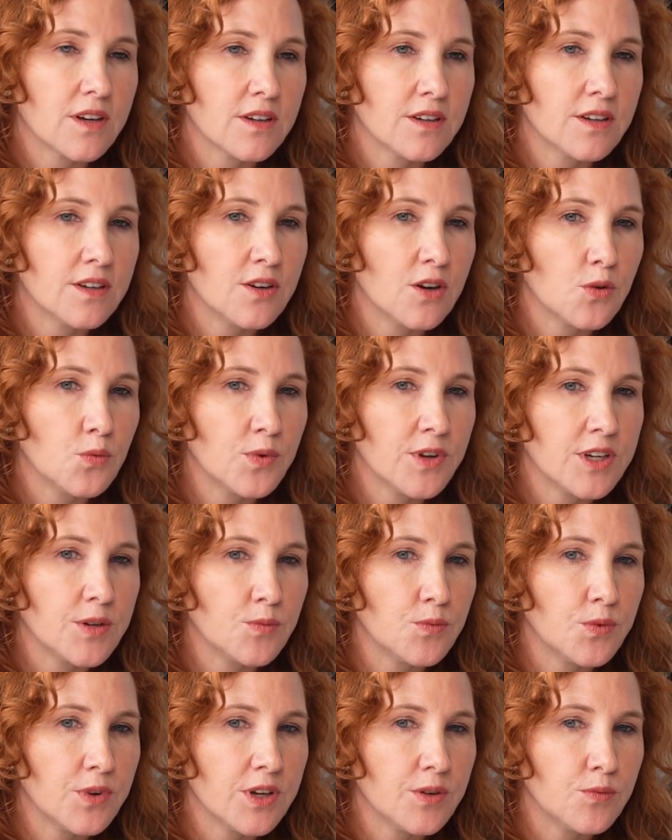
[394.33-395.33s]

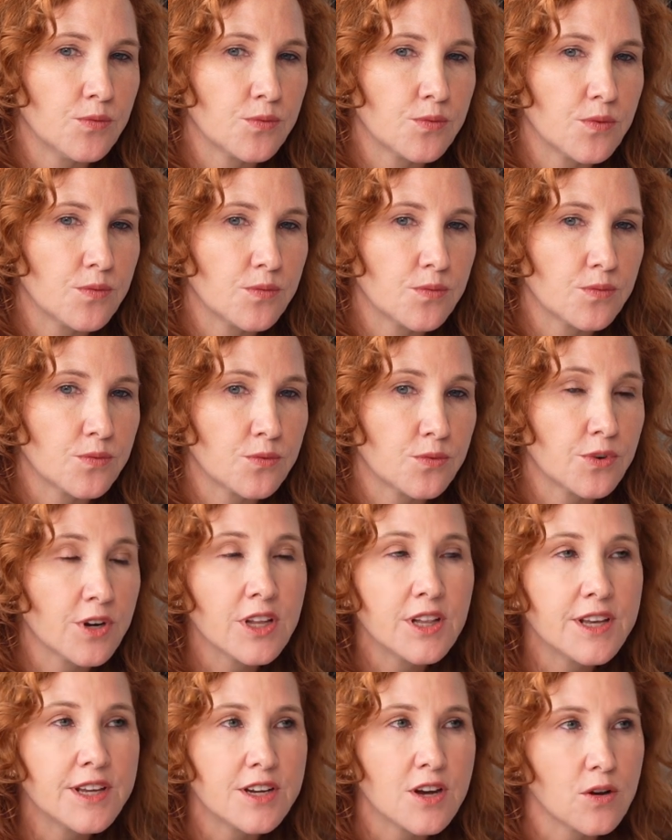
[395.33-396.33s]
We
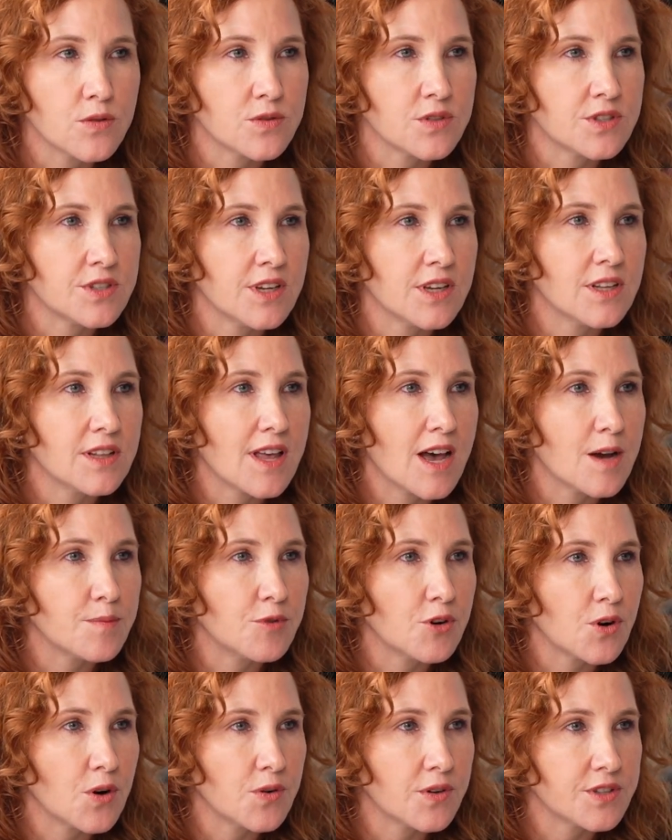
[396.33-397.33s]
really don't see lab
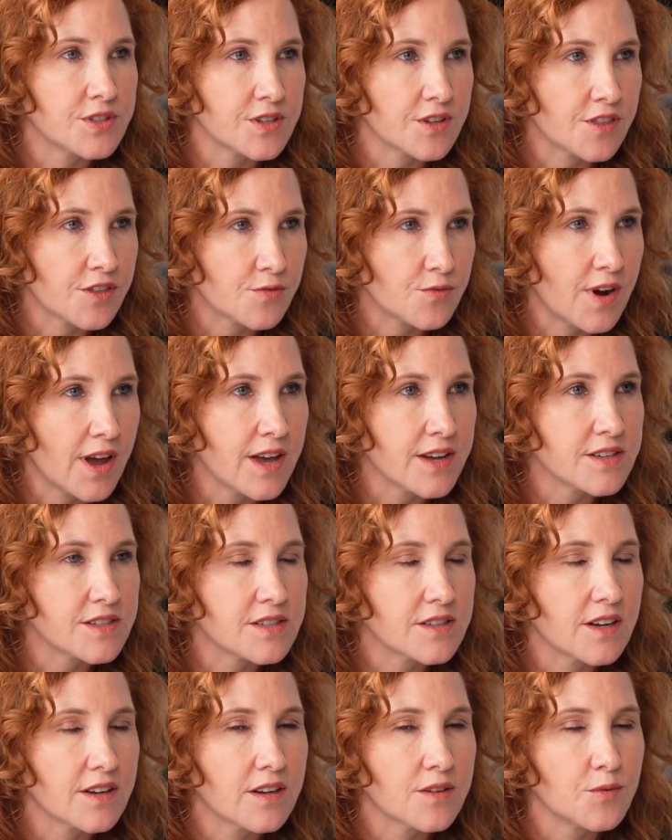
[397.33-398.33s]
grown as a
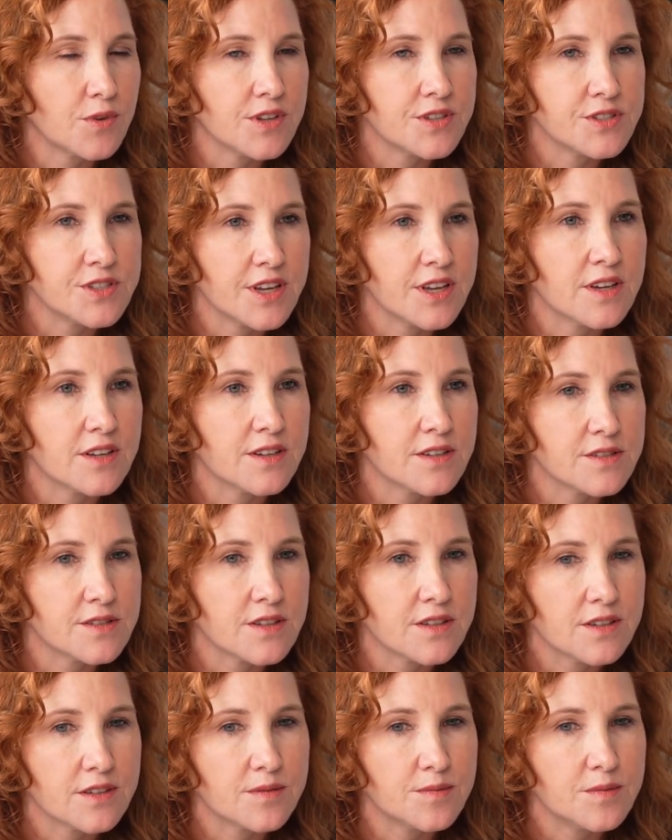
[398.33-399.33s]
threat. We see it as
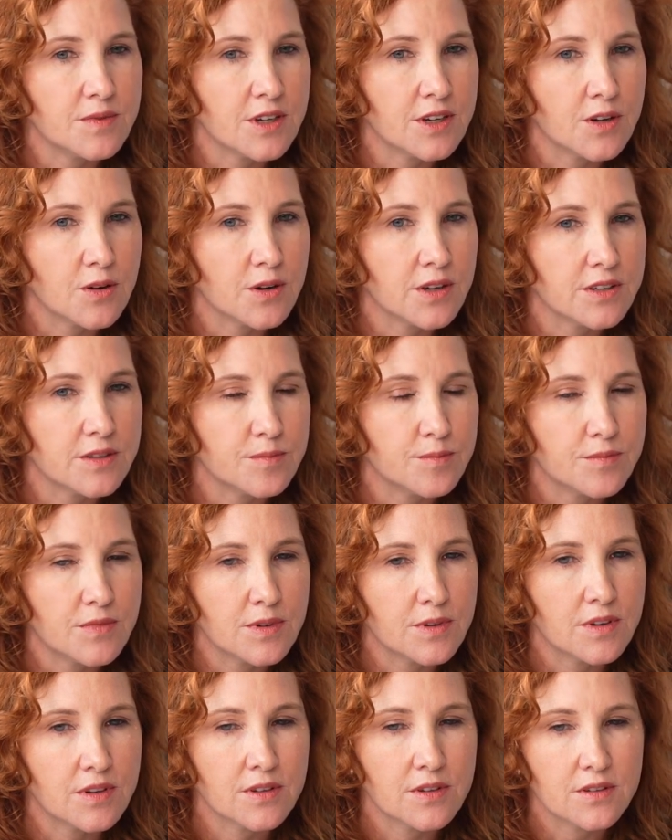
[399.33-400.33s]
a
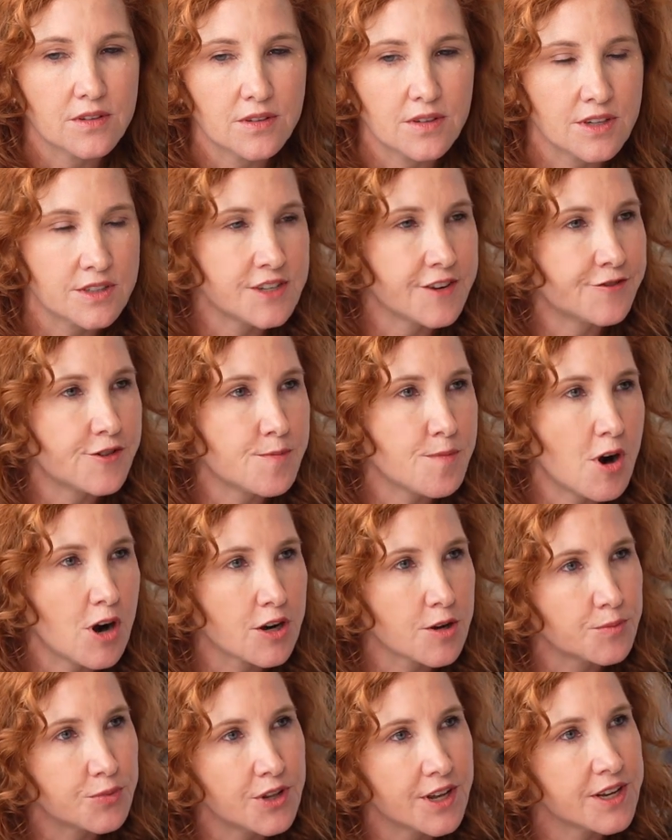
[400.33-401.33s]
different
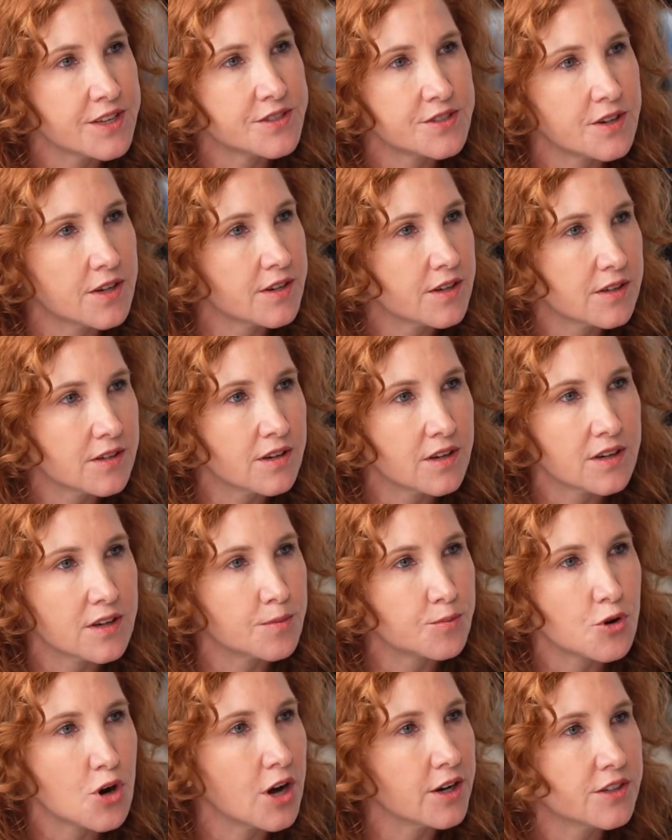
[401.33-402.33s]
marketplace on a
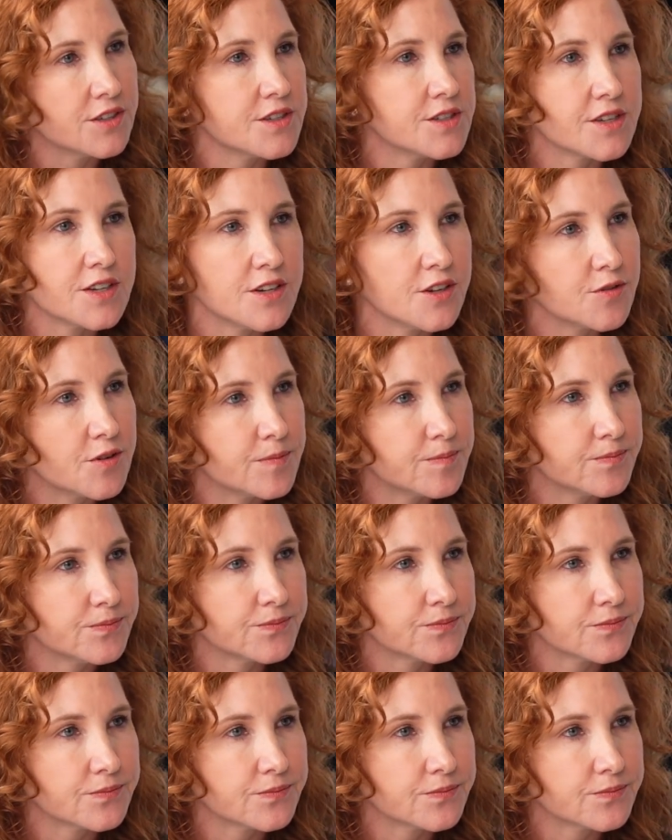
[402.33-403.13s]
broad continuum.